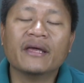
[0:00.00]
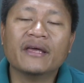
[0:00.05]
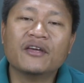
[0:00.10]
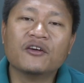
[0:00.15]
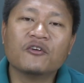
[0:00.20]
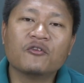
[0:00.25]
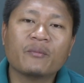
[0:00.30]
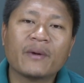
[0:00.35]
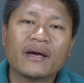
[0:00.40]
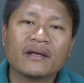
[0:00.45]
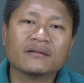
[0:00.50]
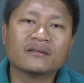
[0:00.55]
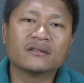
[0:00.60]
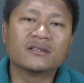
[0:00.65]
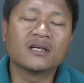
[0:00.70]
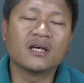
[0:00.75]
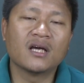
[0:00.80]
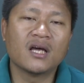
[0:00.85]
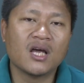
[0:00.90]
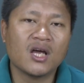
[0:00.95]
human
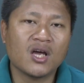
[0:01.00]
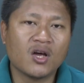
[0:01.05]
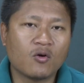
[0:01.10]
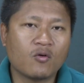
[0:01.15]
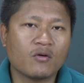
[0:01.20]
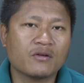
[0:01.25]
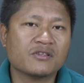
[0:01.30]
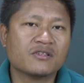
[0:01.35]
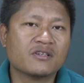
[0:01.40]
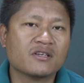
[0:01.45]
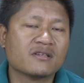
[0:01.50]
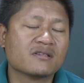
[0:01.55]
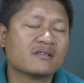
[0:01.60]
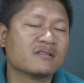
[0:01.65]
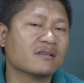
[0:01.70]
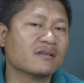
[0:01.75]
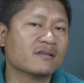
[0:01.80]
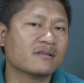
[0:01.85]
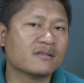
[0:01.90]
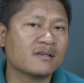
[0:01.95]

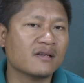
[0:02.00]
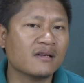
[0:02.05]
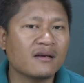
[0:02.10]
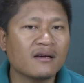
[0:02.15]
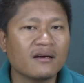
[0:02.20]
consciousness.